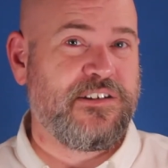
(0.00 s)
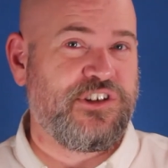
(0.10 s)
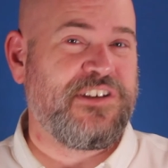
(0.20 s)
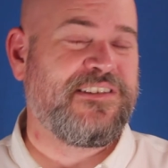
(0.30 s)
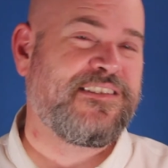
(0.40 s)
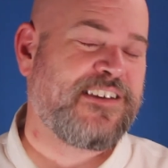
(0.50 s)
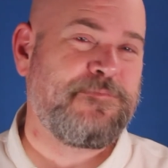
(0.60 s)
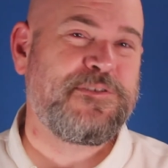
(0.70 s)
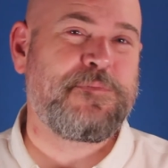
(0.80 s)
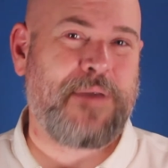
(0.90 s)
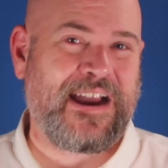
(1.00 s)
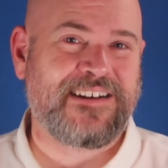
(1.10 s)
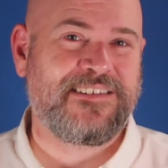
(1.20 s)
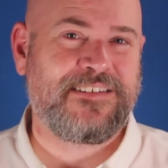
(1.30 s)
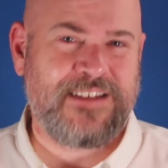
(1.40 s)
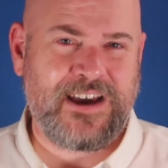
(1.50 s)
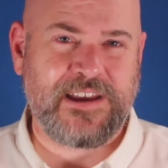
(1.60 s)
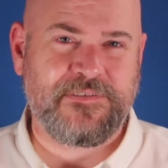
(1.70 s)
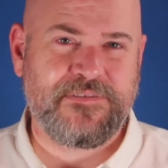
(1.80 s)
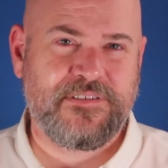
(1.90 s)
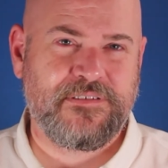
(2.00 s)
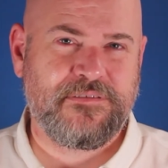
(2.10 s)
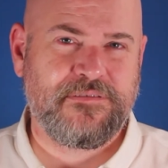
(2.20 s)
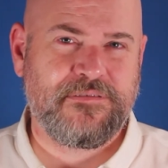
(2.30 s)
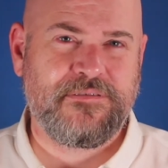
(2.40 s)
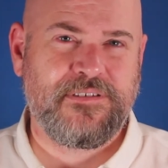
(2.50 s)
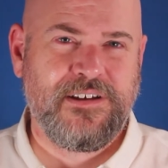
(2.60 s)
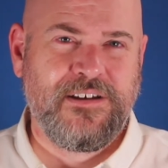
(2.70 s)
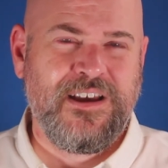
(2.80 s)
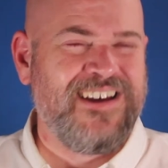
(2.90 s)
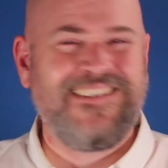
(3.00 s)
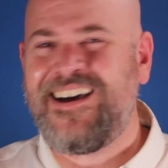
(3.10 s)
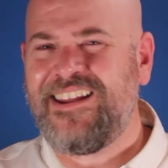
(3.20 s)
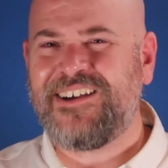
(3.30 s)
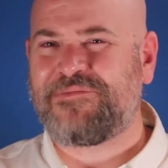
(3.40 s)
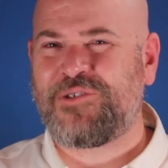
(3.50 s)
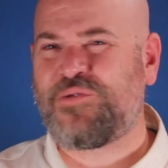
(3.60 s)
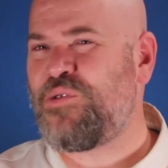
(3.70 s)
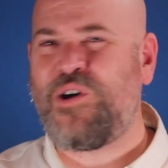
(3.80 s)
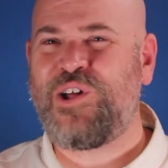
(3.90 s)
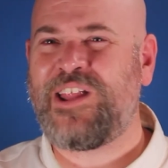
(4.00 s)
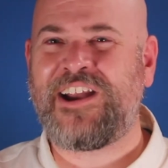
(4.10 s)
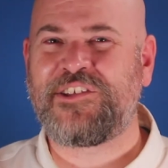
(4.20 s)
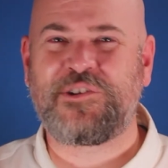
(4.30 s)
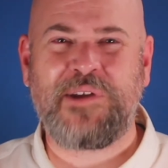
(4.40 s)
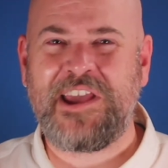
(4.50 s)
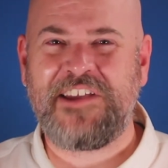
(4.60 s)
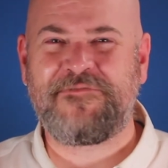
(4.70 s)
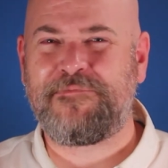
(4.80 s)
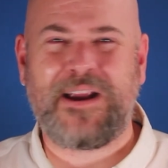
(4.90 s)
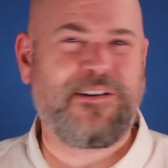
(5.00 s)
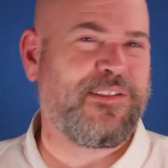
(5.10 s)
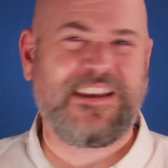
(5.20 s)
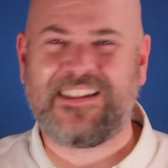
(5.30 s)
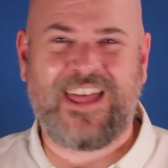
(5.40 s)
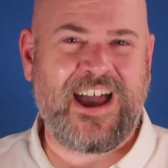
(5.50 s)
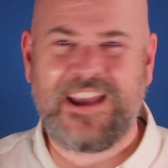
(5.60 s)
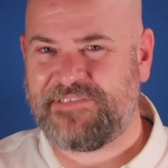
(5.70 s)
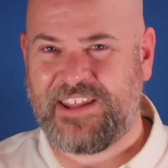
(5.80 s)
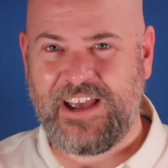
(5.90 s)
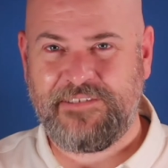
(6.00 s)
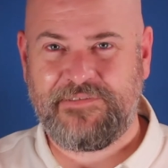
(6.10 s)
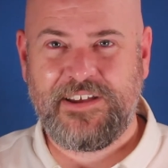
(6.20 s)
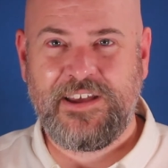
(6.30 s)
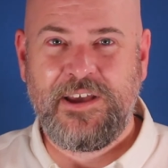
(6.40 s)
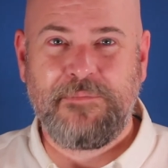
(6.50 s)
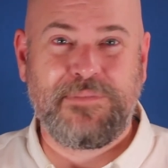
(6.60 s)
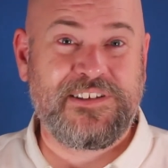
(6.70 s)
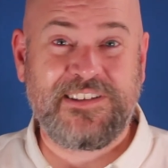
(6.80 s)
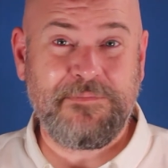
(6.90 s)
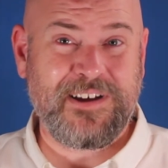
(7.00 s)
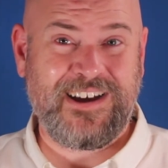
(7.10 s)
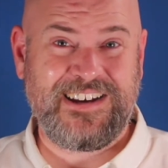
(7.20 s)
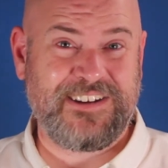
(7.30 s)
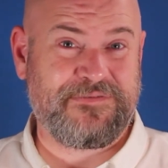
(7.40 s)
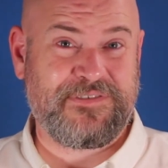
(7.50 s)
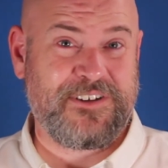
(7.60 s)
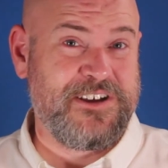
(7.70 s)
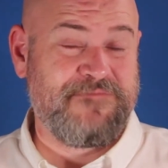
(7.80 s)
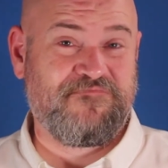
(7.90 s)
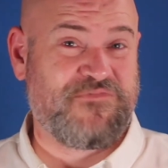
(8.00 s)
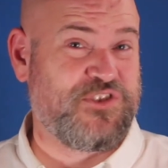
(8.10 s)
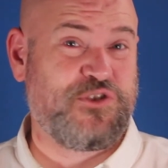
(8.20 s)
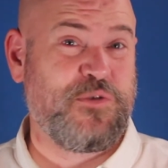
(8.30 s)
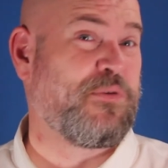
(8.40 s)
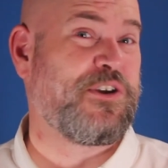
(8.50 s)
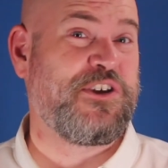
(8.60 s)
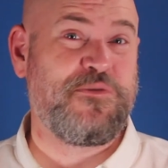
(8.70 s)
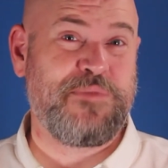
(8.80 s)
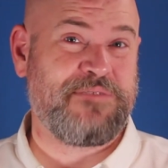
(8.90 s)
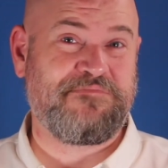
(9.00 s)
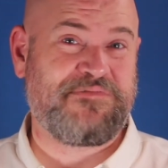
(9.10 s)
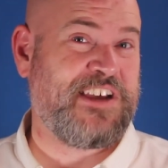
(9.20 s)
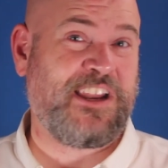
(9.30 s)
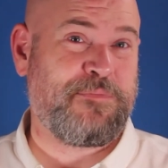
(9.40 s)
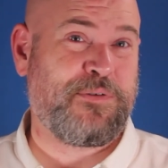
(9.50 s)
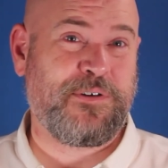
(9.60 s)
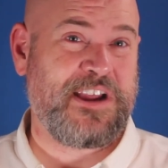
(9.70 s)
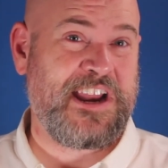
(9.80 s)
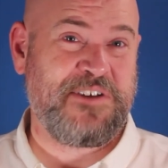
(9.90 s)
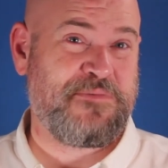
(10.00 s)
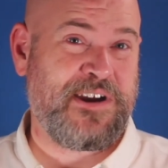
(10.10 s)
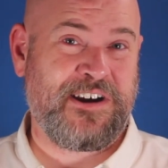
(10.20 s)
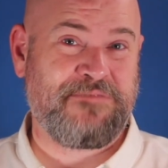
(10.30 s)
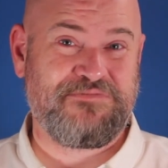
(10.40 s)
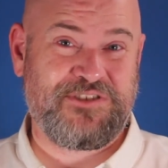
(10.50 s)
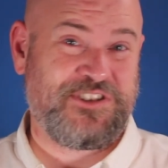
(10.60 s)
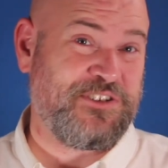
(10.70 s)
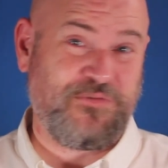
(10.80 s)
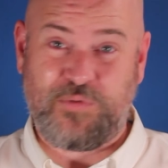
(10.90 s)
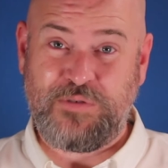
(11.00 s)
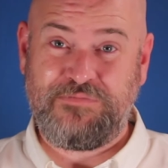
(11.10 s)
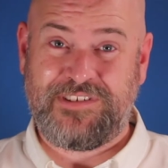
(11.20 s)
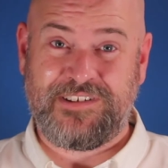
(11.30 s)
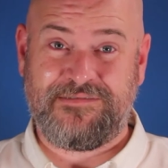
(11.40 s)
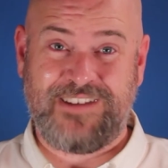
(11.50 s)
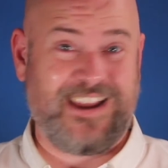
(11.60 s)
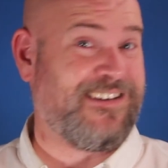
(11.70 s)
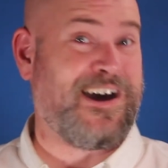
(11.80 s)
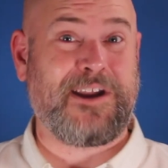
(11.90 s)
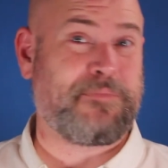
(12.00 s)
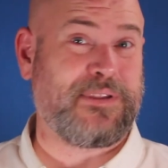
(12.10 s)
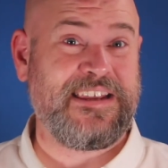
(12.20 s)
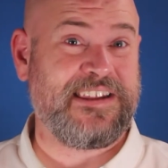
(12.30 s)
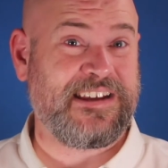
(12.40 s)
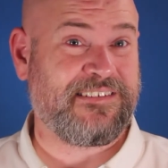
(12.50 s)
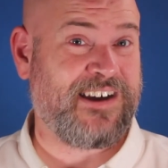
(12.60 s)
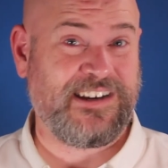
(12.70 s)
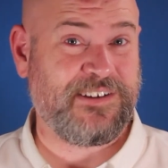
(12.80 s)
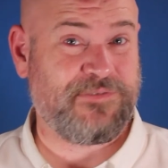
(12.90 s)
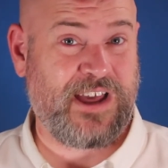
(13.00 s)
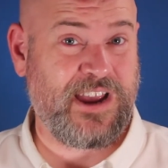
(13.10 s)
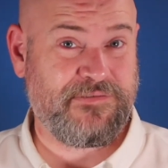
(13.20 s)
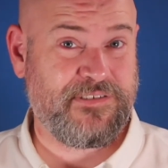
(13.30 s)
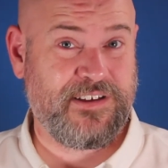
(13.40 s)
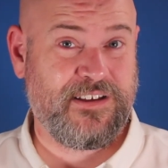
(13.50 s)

Jesus comes back to life. Not a crawl out of the grave, barely alive life, but some kind of superhuman, teleport anywhere, still wounded and not bleeding kind of life.